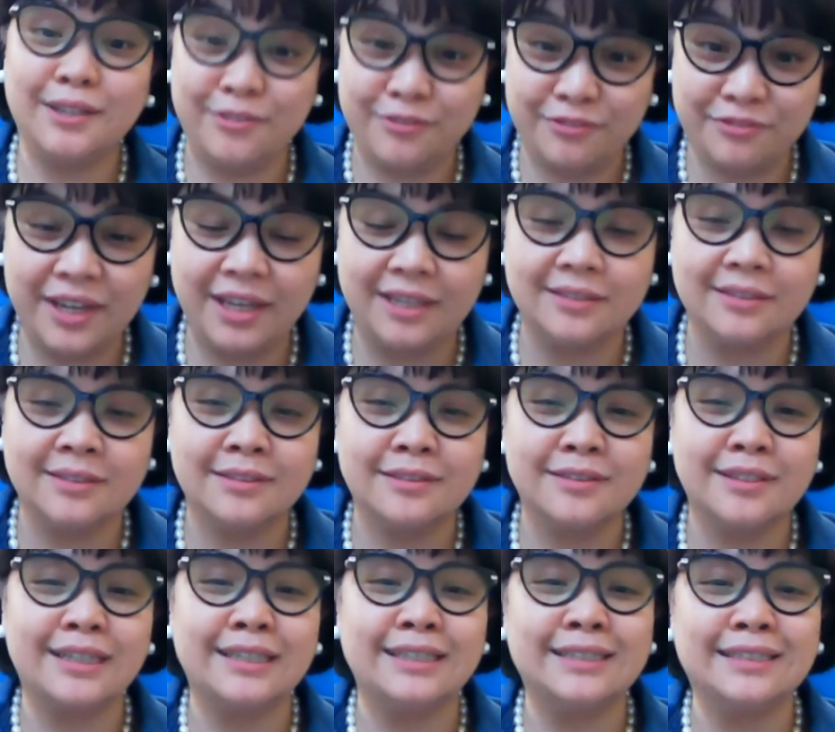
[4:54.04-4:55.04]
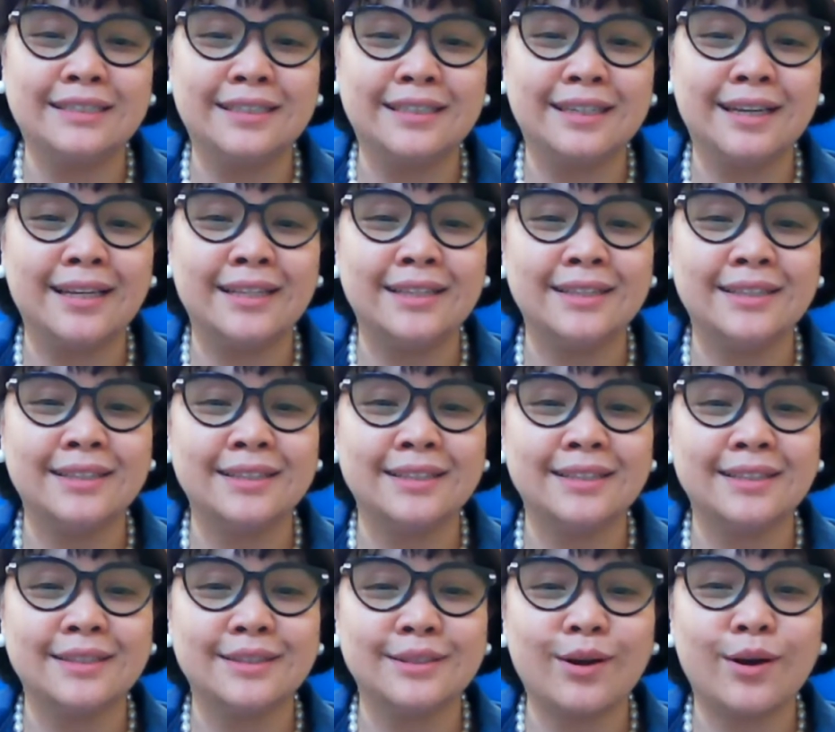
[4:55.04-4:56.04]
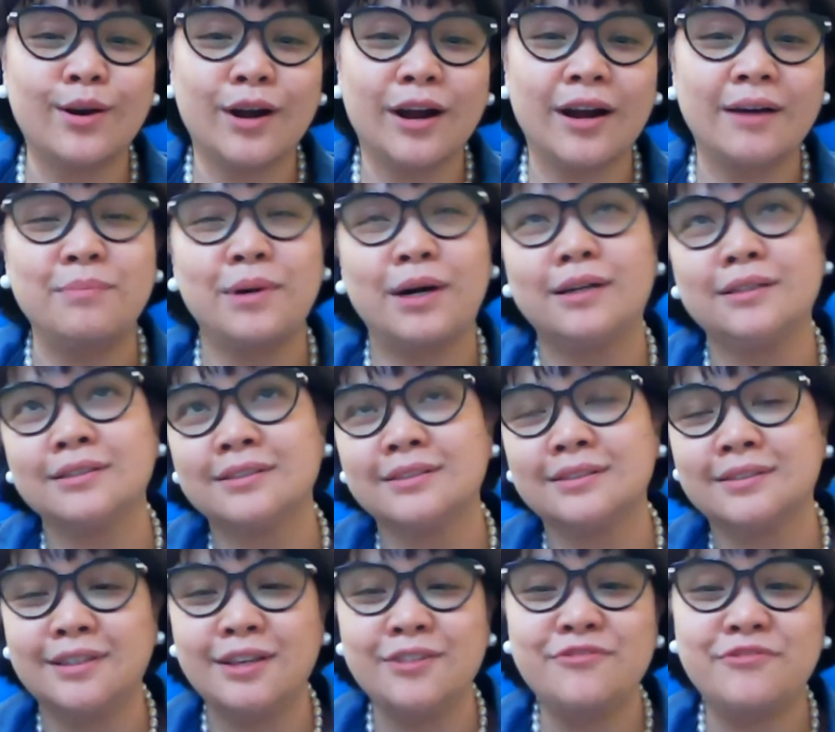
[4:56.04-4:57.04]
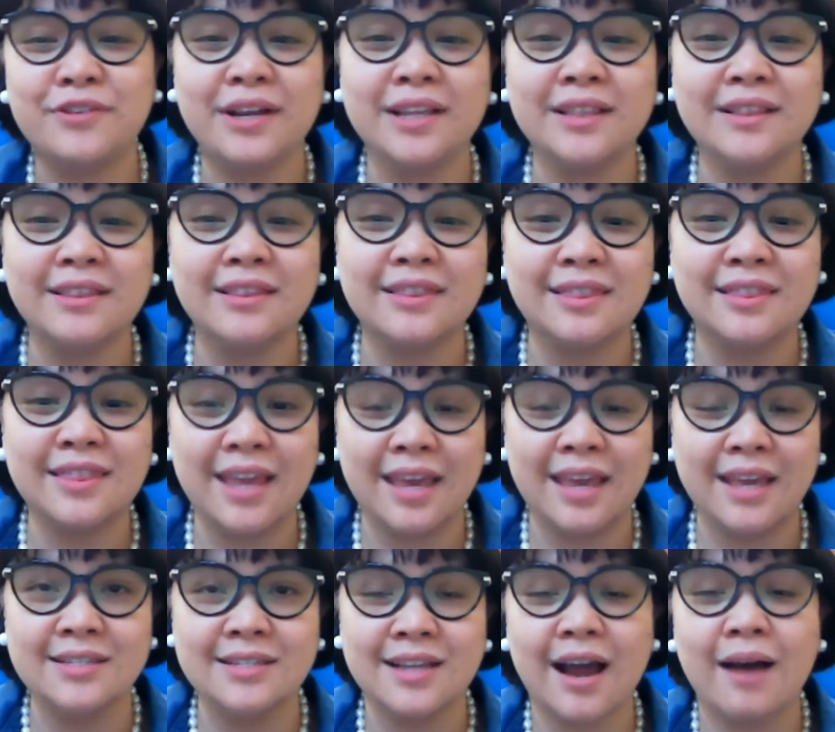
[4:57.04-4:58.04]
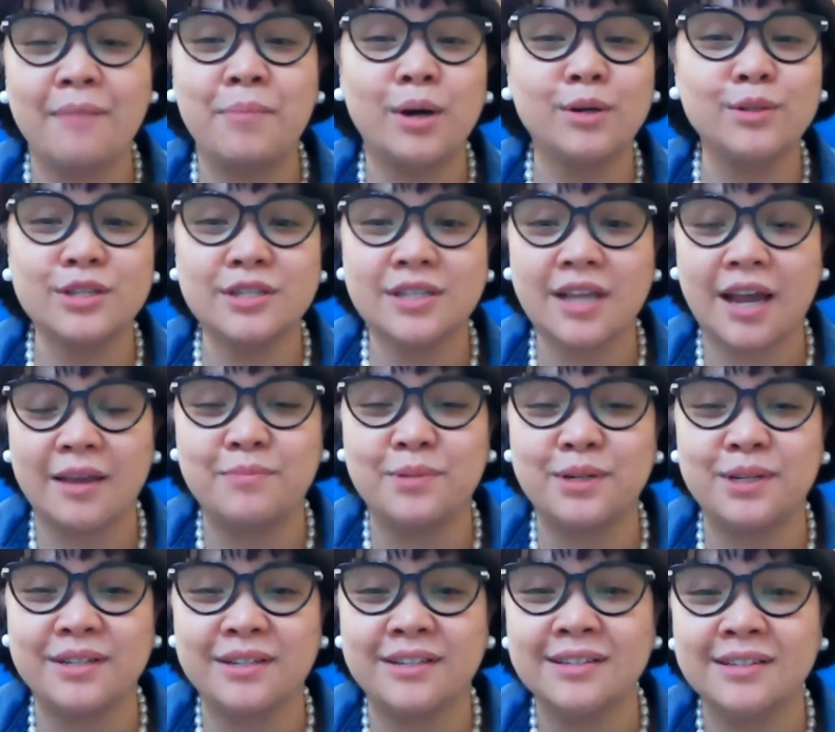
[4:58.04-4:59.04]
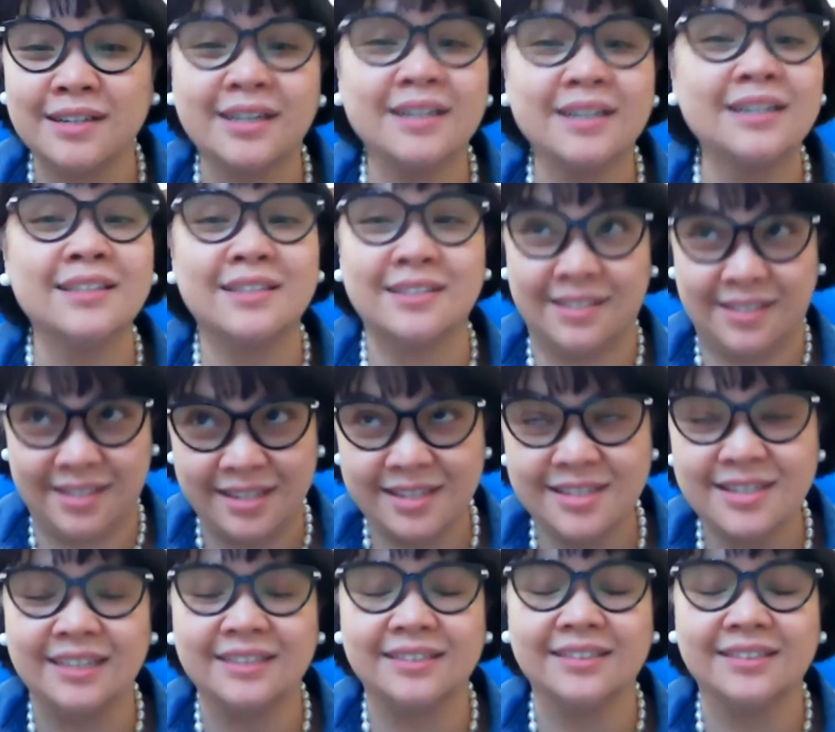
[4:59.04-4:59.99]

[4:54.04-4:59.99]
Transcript: event, right, can talk about different things about cyber under the sun.